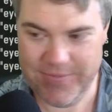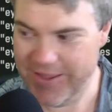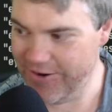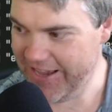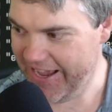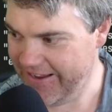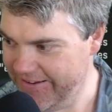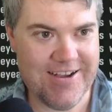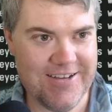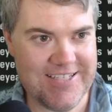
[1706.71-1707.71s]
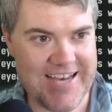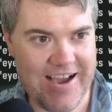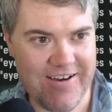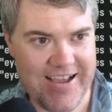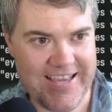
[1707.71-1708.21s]
Okay, so
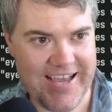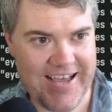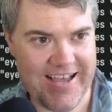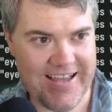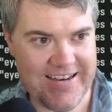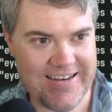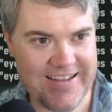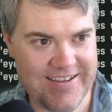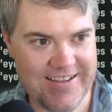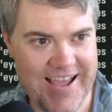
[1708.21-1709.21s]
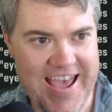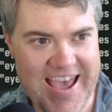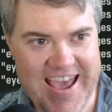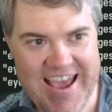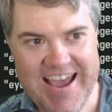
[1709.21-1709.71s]
now I can,
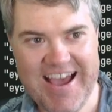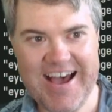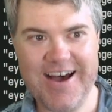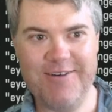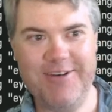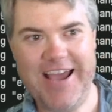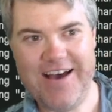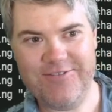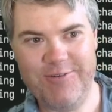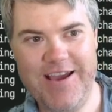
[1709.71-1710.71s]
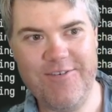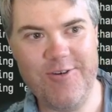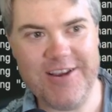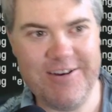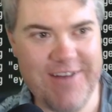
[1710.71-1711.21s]
yeah, we have a
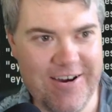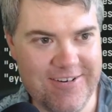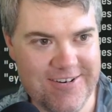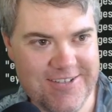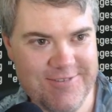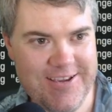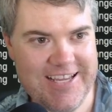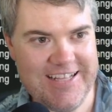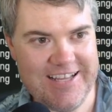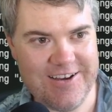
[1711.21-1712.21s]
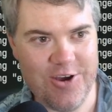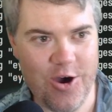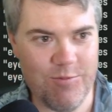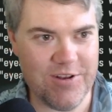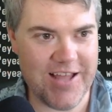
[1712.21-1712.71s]
working router. So we can click on
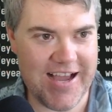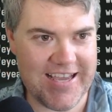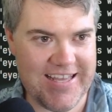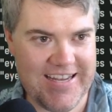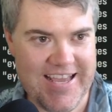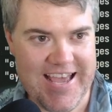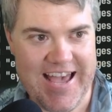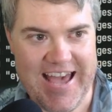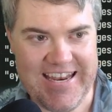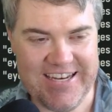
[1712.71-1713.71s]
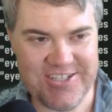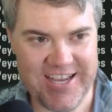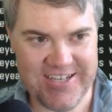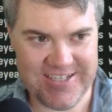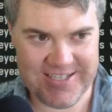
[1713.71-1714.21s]
home and login, and it
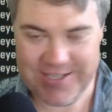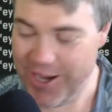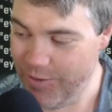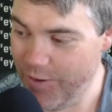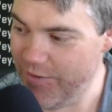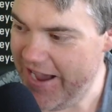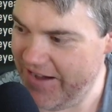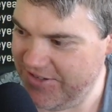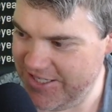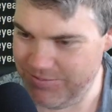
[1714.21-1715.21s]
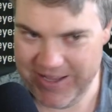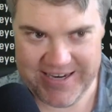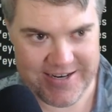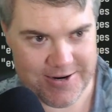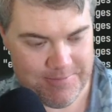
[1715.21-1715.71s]
changes what we have displayed
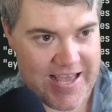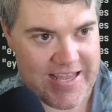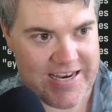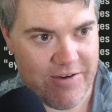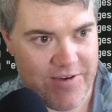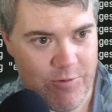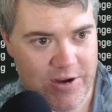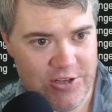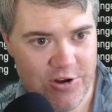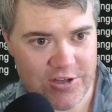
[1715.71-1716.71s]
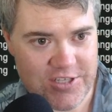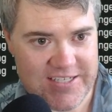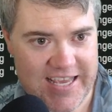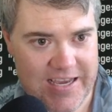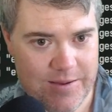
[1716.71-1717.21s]
here. Now, if I want you to also
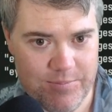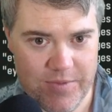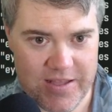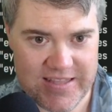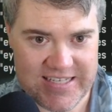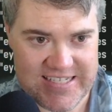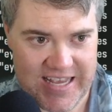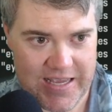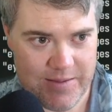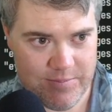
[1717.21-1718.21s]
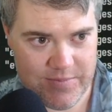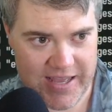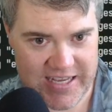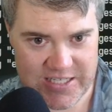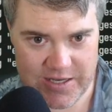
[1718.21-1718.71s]
take up the same,
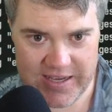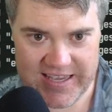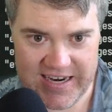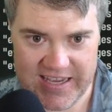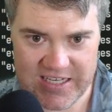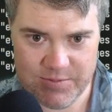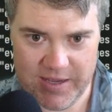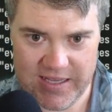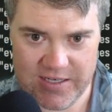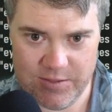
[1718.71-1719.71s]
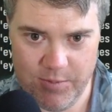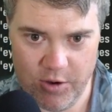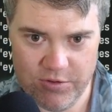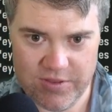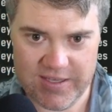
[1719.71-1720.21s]
can I expand
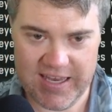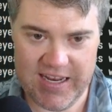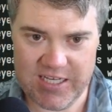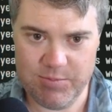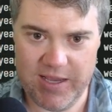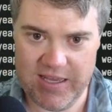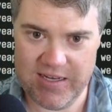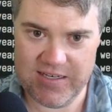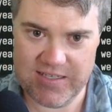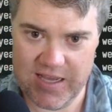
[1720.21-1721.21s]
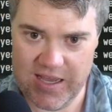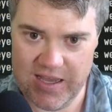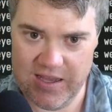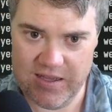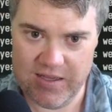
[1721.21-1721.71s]
both? Can I expand
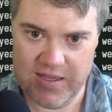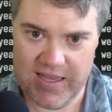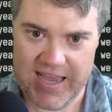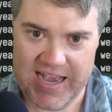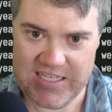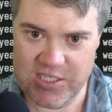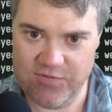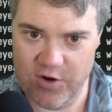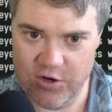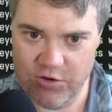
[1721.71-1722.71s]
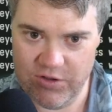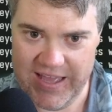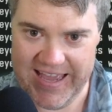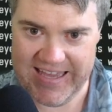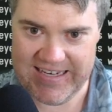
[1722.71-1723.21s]
axis vertical
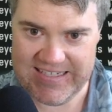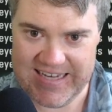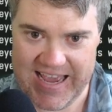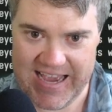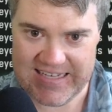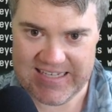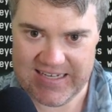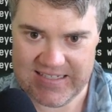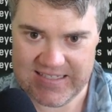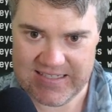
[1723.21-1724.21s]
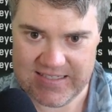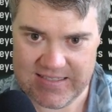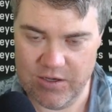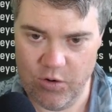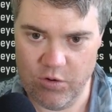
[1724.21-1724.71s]
and axis
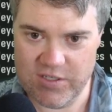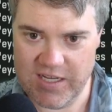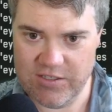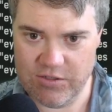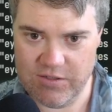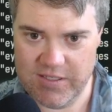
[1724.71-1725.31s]
horizontal?